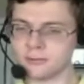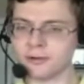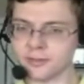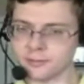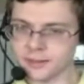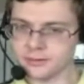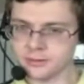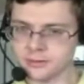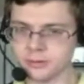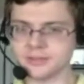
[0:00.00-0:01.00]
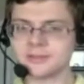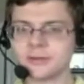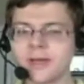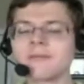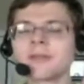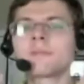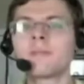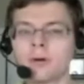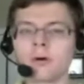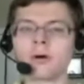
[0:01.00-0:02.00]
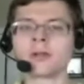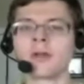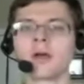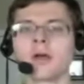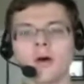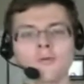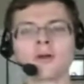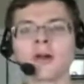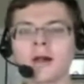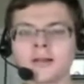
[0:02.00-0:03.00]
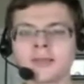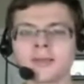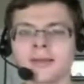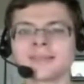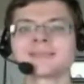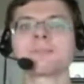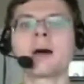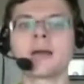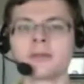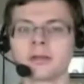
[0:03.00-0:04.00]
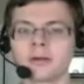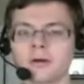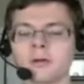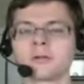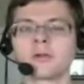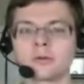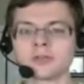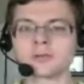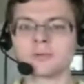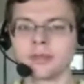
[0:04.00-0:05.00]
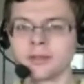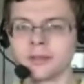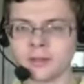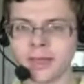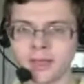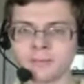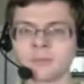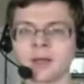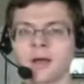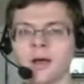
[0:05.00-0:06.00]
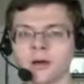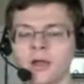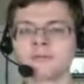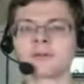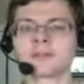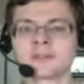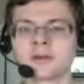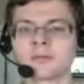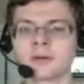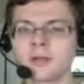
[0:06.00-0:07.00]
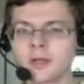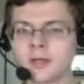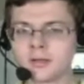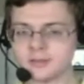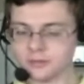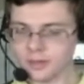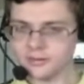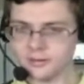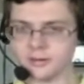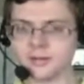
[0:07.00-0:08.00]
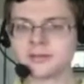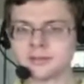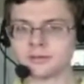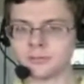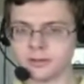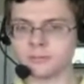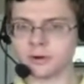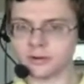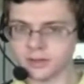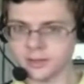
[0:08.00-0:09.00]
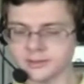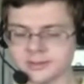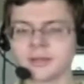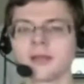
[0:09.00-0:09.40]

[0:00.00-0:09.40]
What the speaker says: fundamental to us, to have that broad, overarching, aspiring goal to which we aim our efforts toward. So that is what the book does.